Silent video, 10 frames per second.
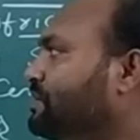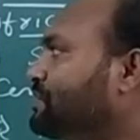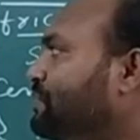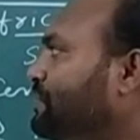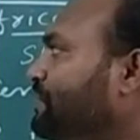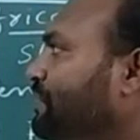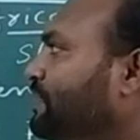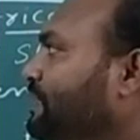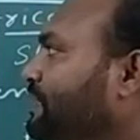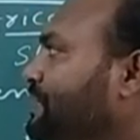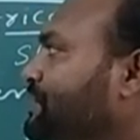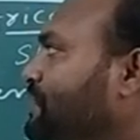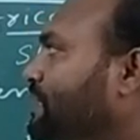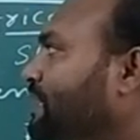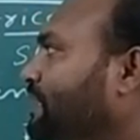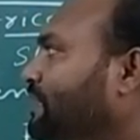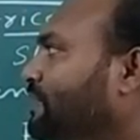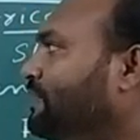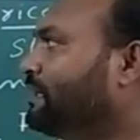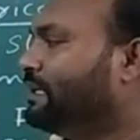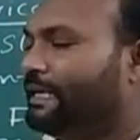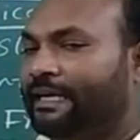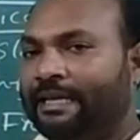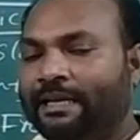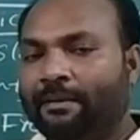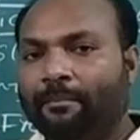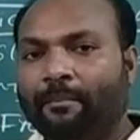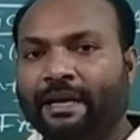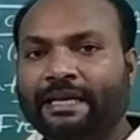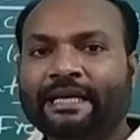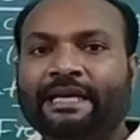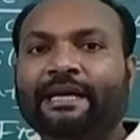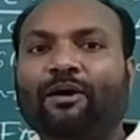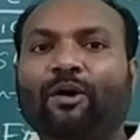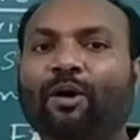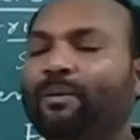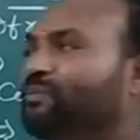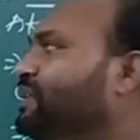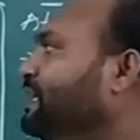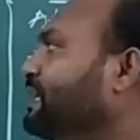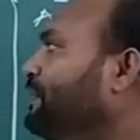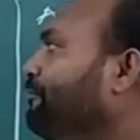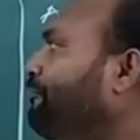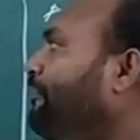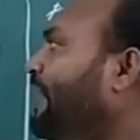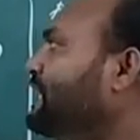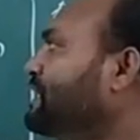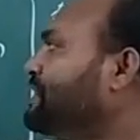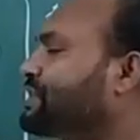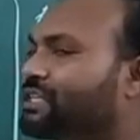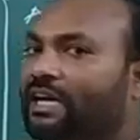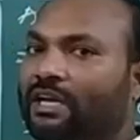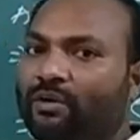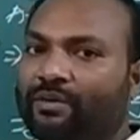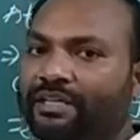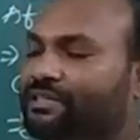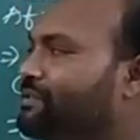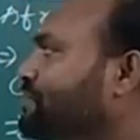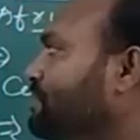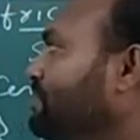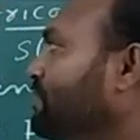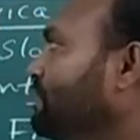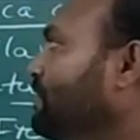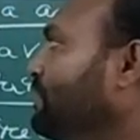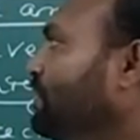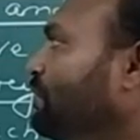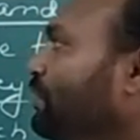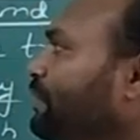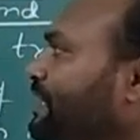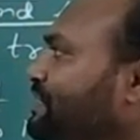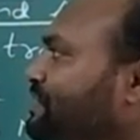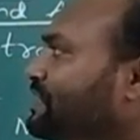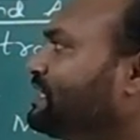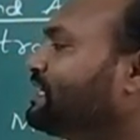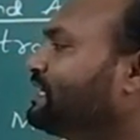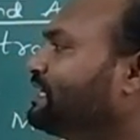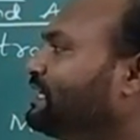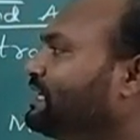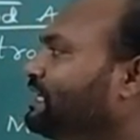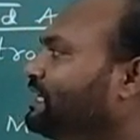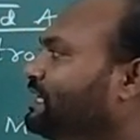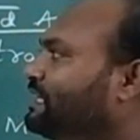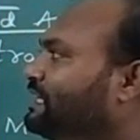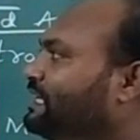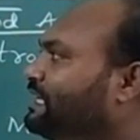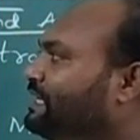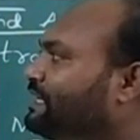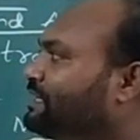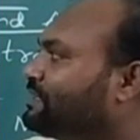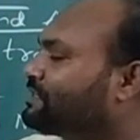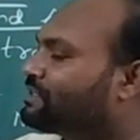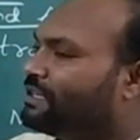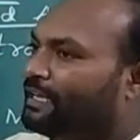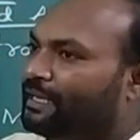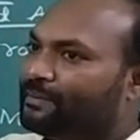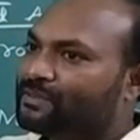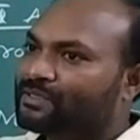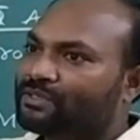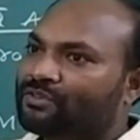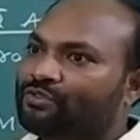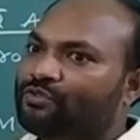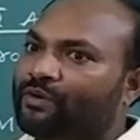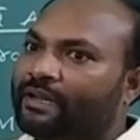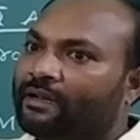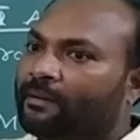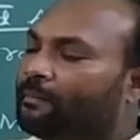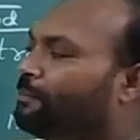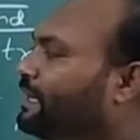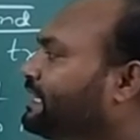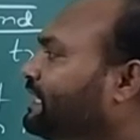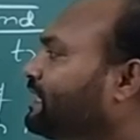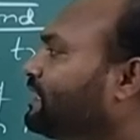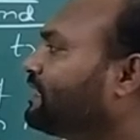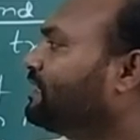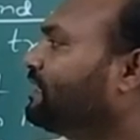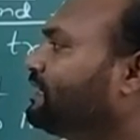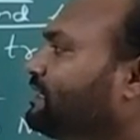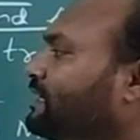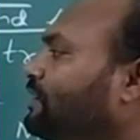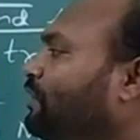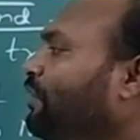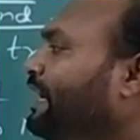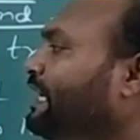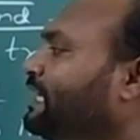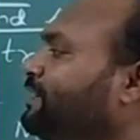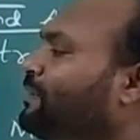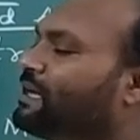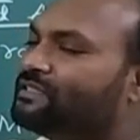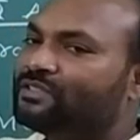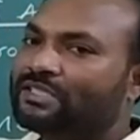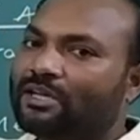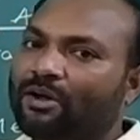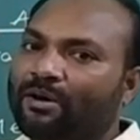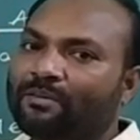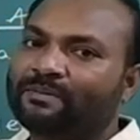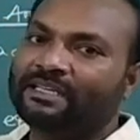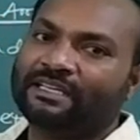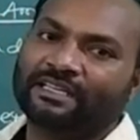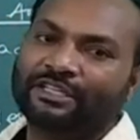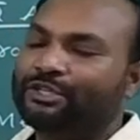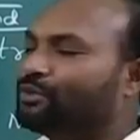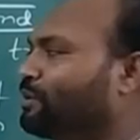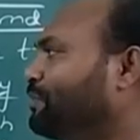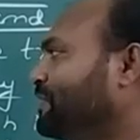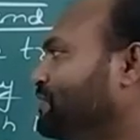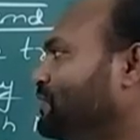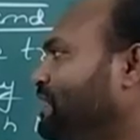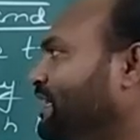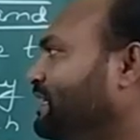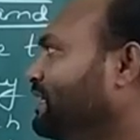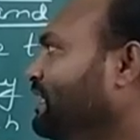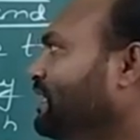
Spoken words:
So dear children, in many of the French colonies, we see the slaves who were meeting the growing demands of the European society.